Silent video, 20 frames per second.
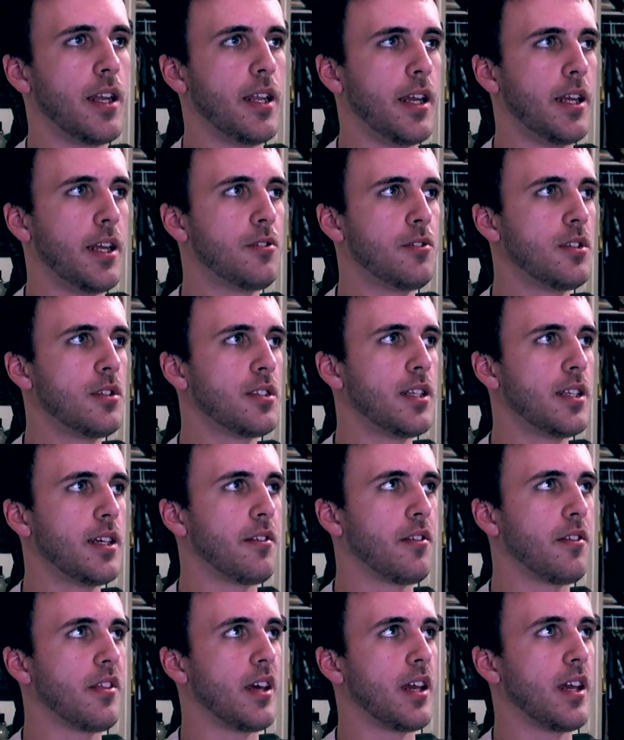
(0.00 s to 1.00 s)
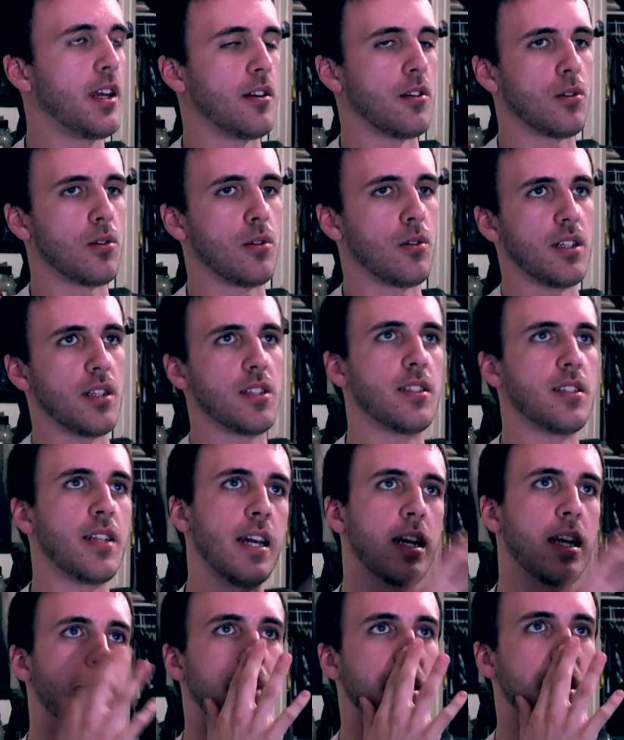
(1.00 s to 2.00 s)
interesting thing Chris
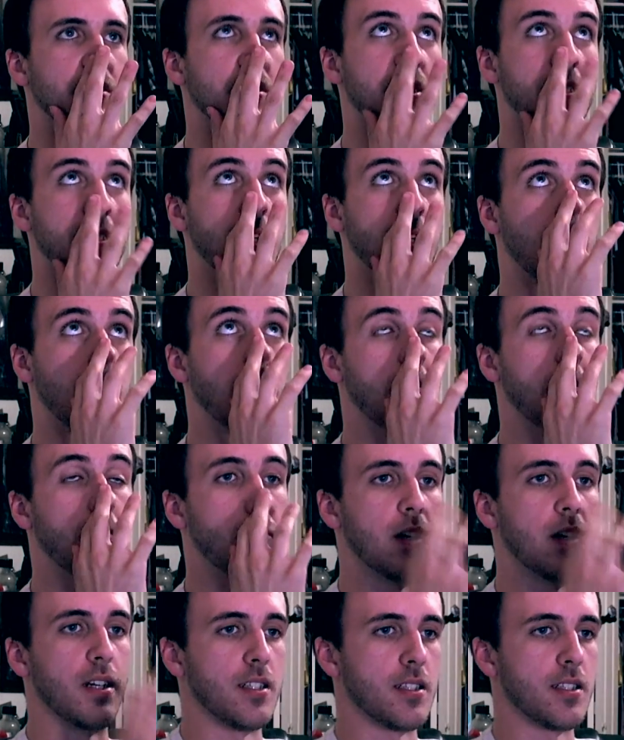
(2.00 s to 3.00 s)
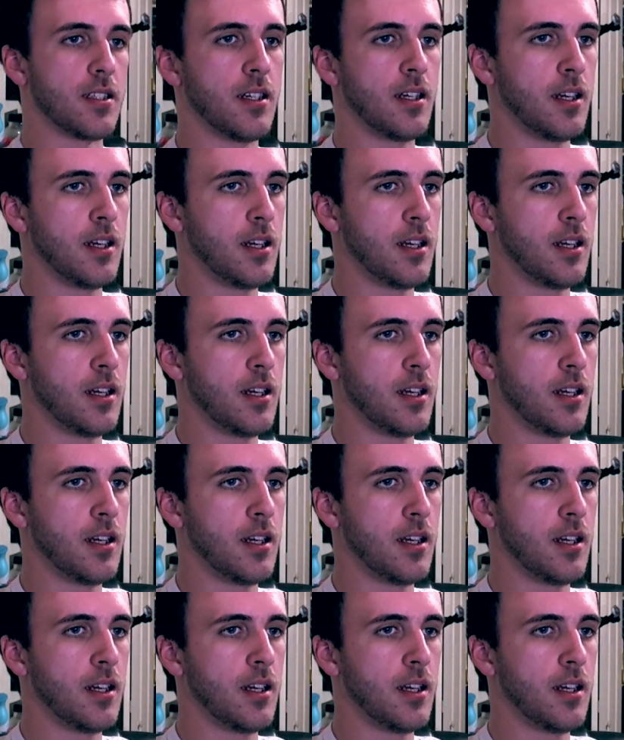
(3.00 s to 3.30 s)
said about this album was